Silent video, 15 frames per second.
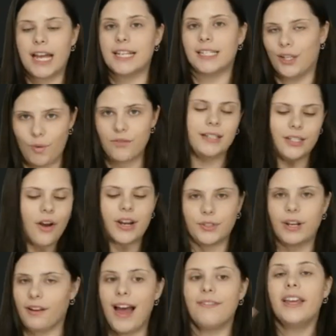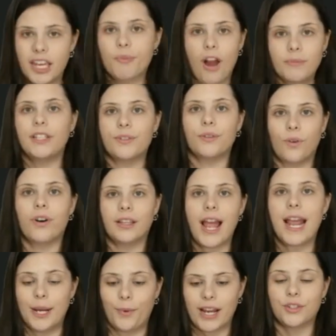We've explored everything from
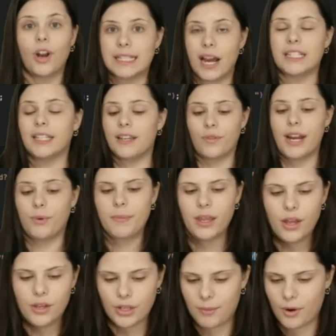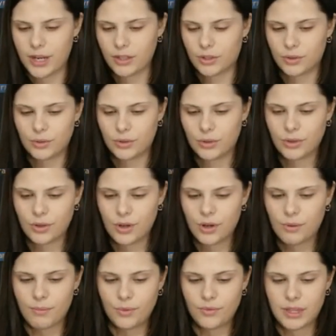variables and data
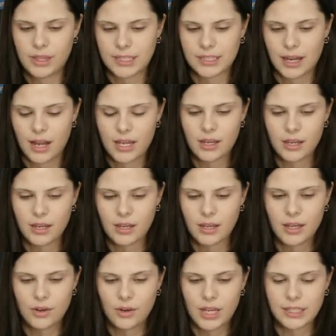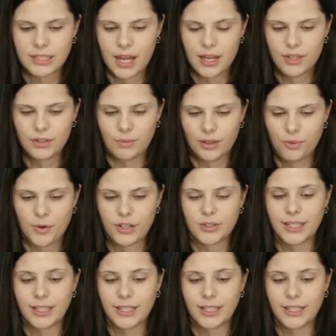types to loops and conditionals.